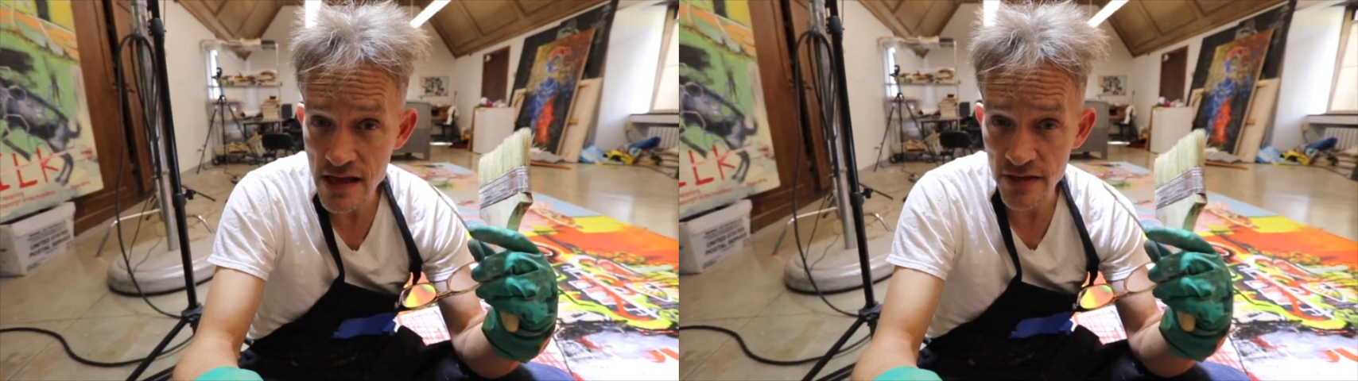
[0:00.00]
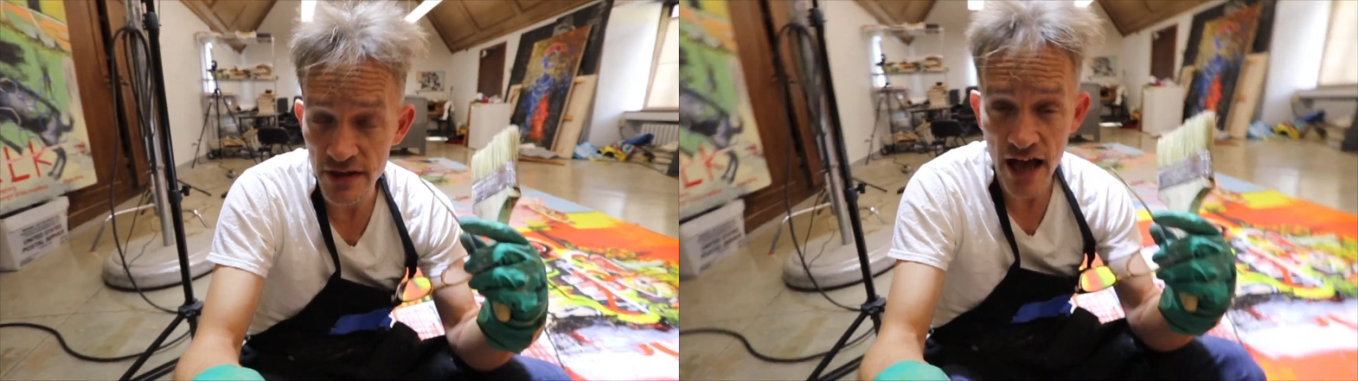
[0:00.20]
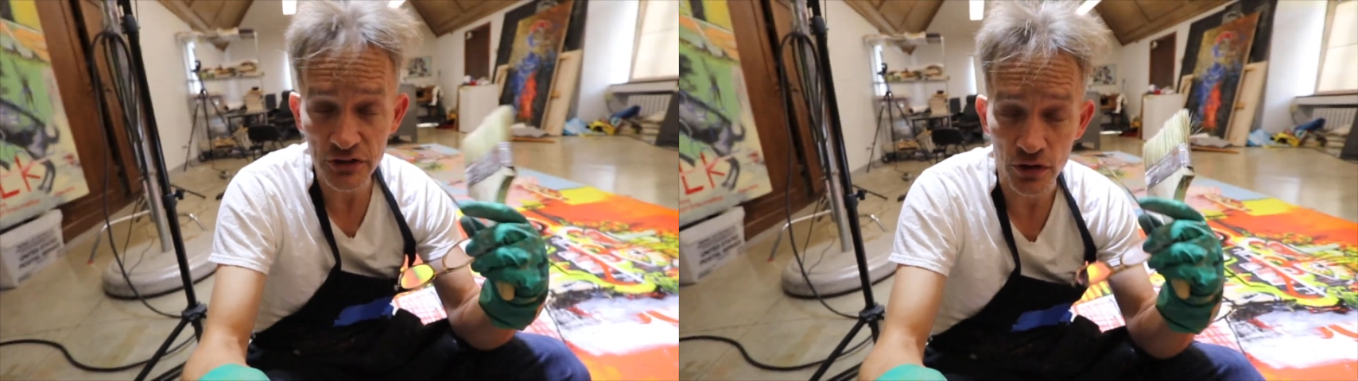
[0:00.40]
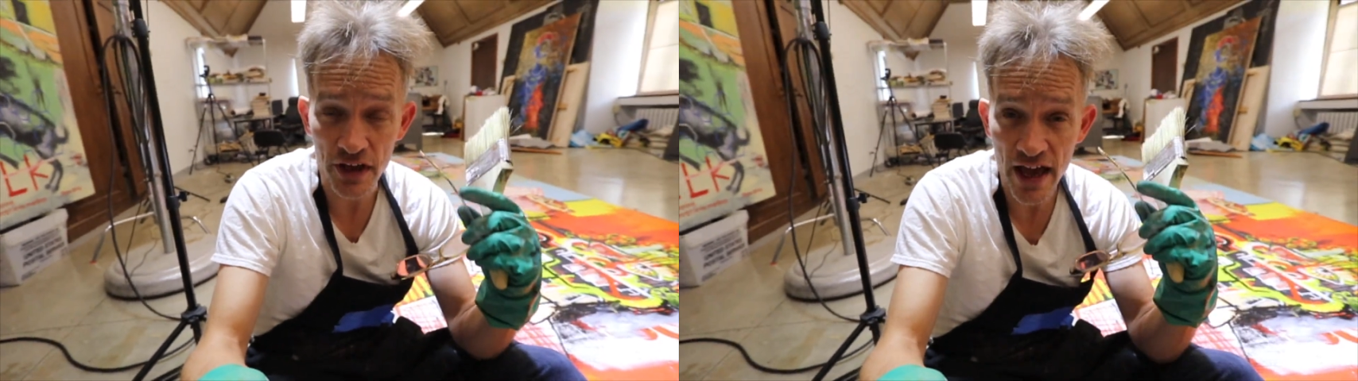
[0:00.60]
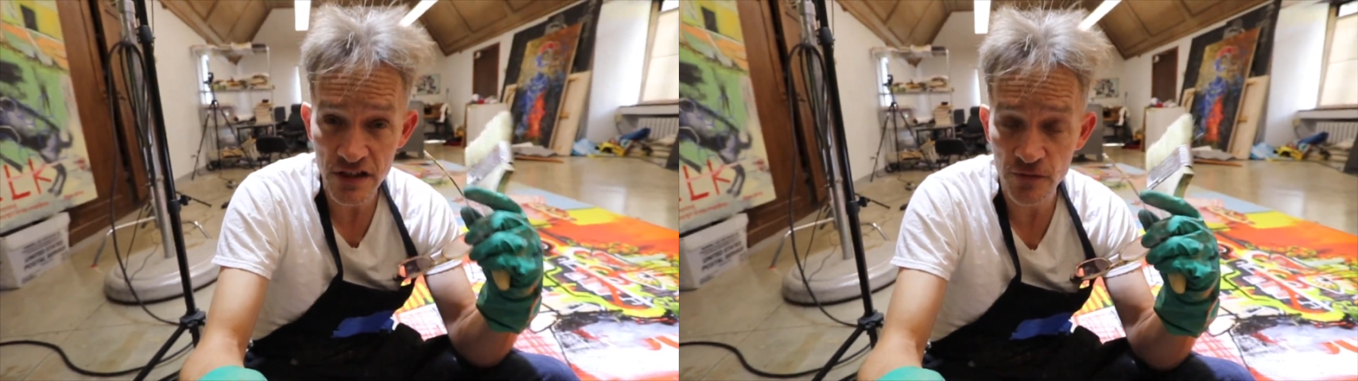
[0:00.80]
the natural
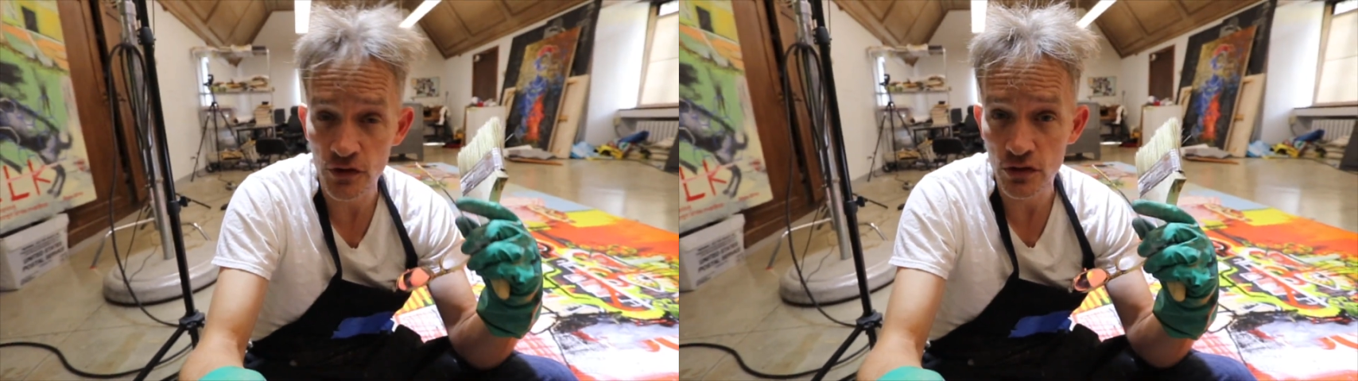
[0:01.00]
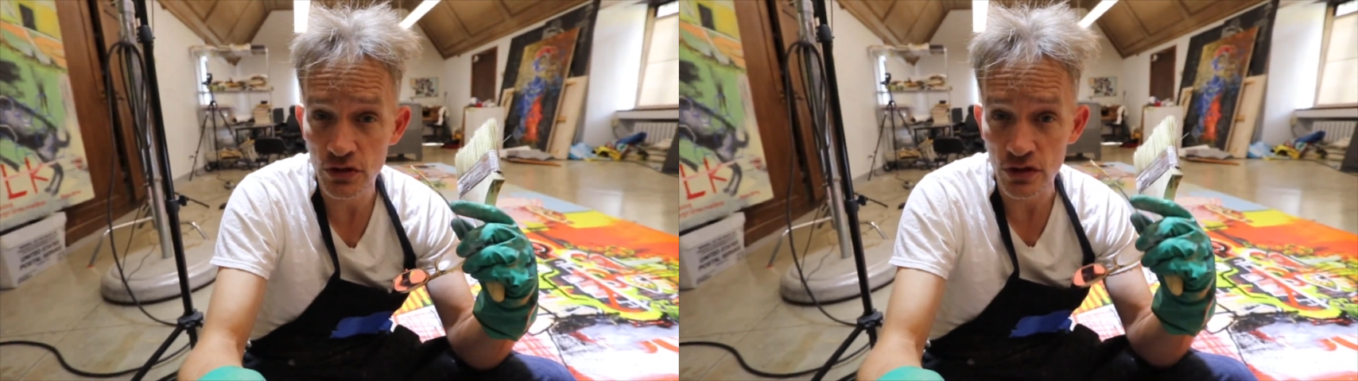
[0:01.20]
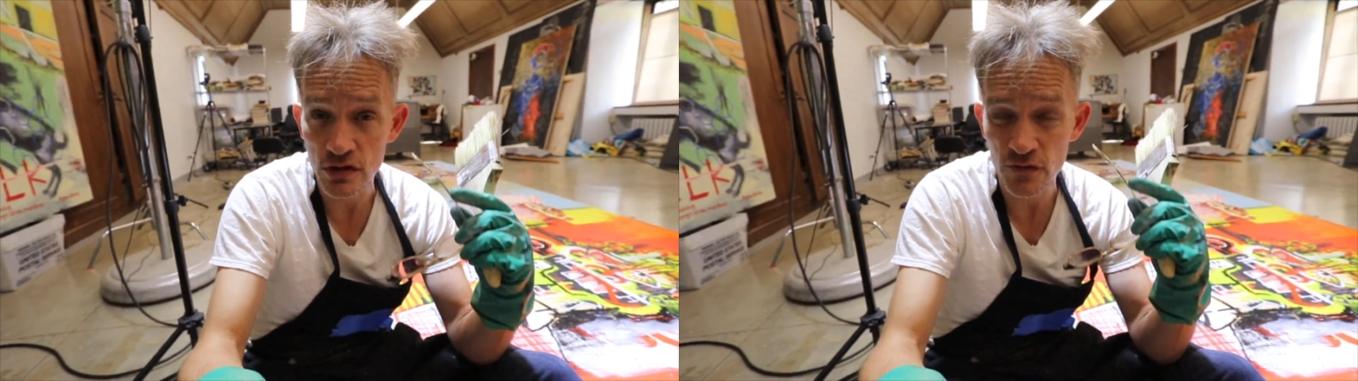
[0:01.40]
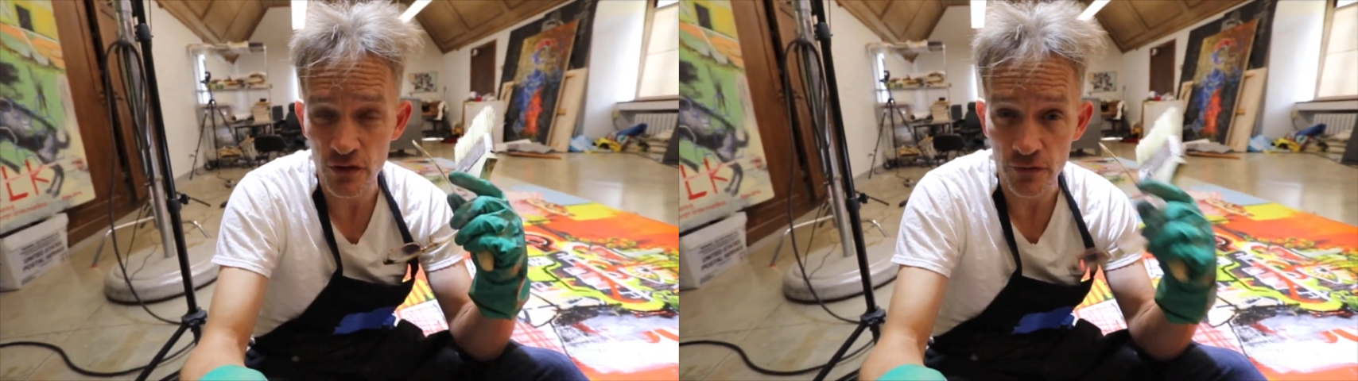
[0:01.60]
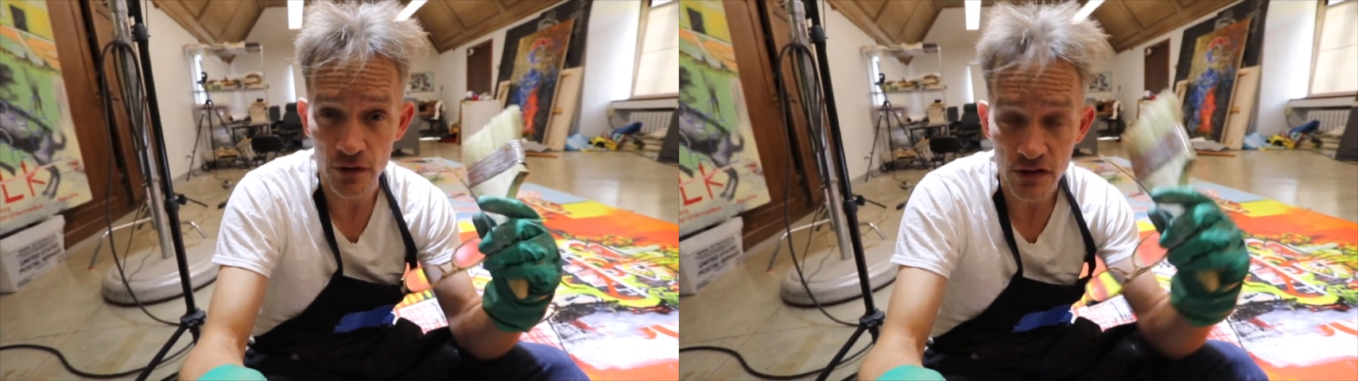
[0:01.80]
gas futures
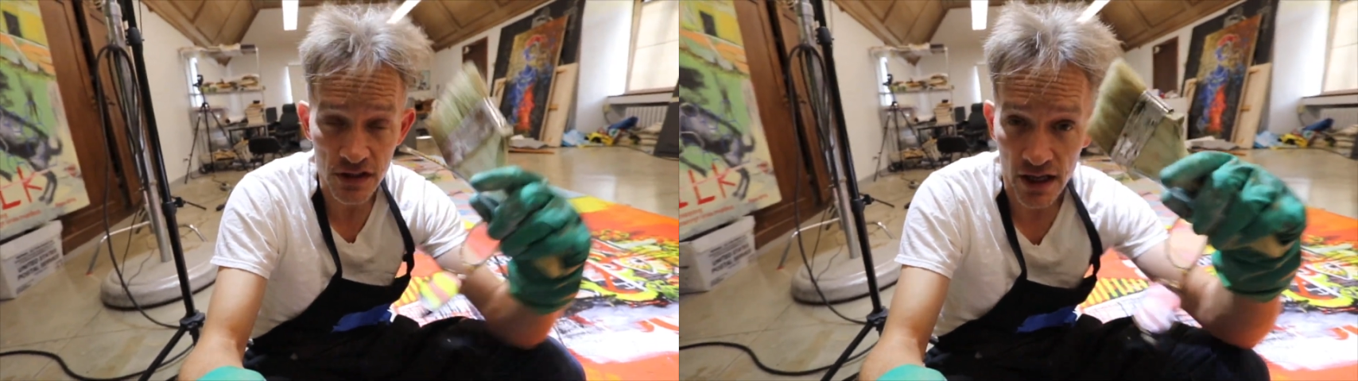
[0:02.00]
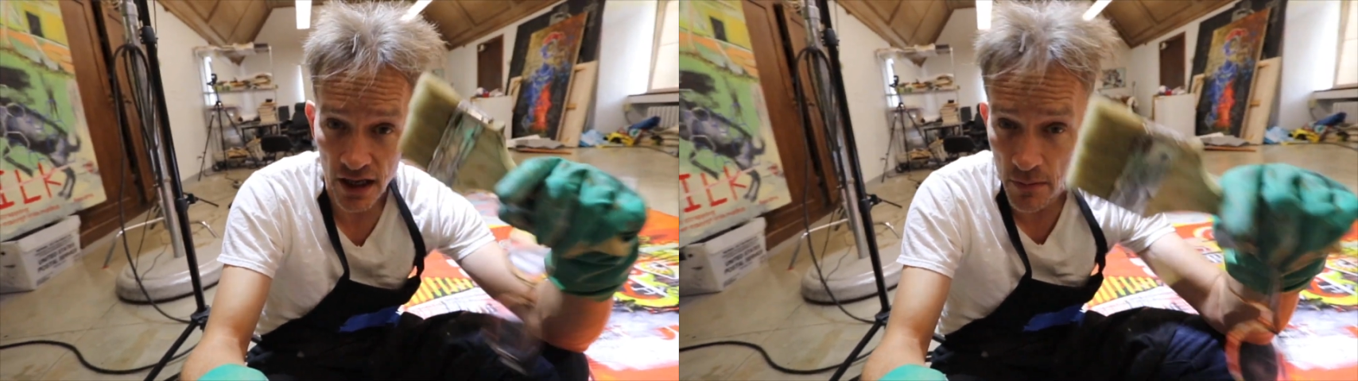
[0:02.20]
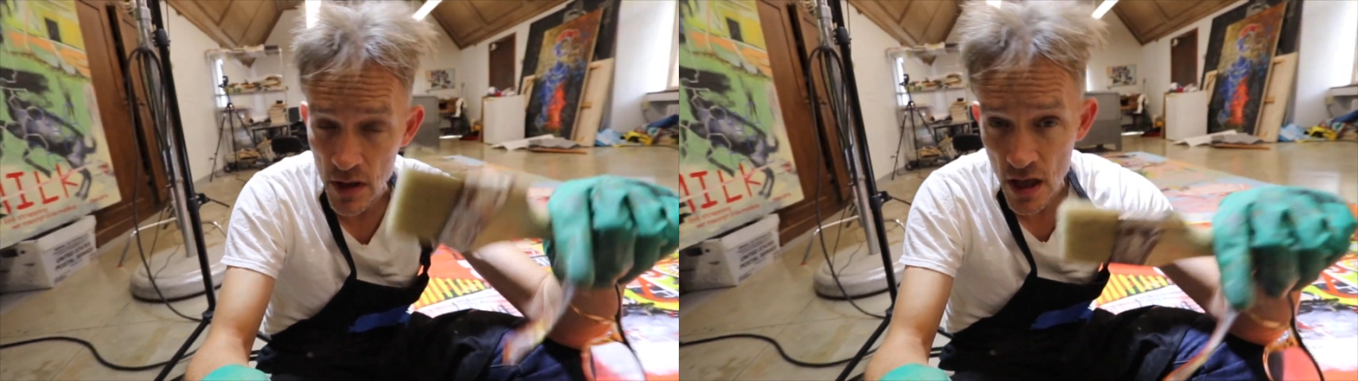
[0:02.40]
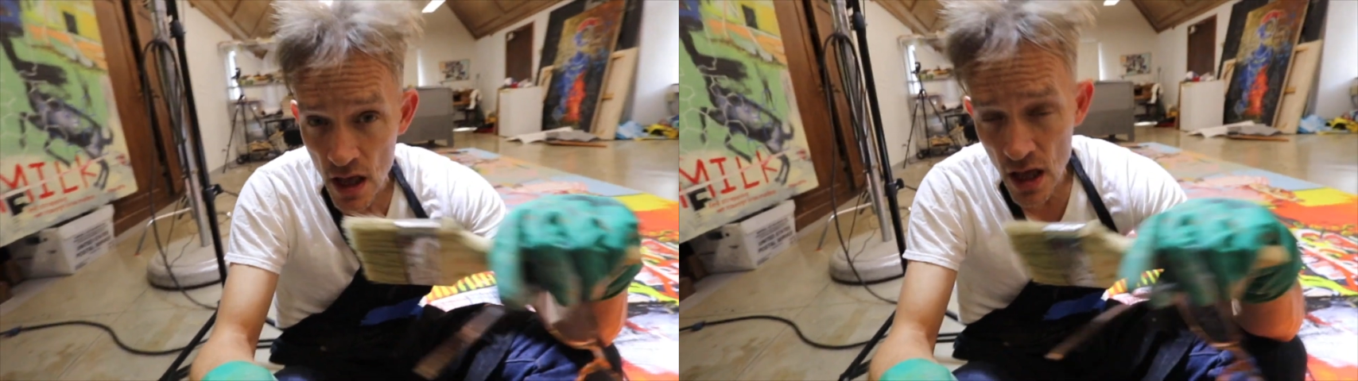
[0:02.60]
for the first time